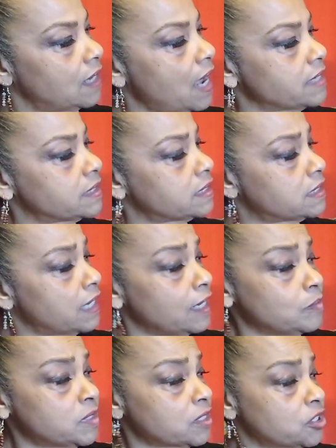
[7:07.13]
As its
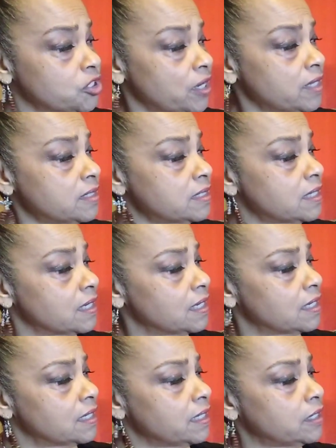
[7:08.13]
name suggests,
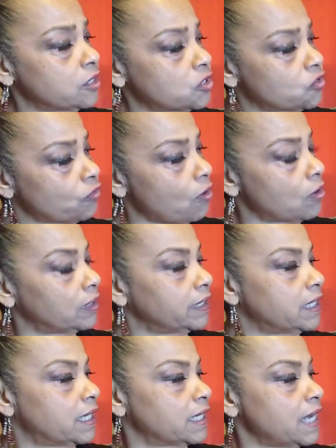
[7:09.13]
it is
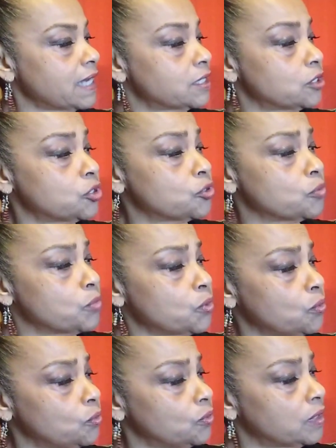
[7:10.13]
strongly connected to the
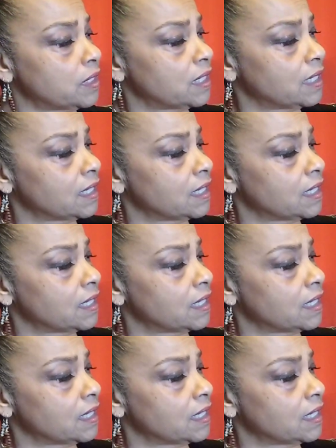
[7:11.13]
moon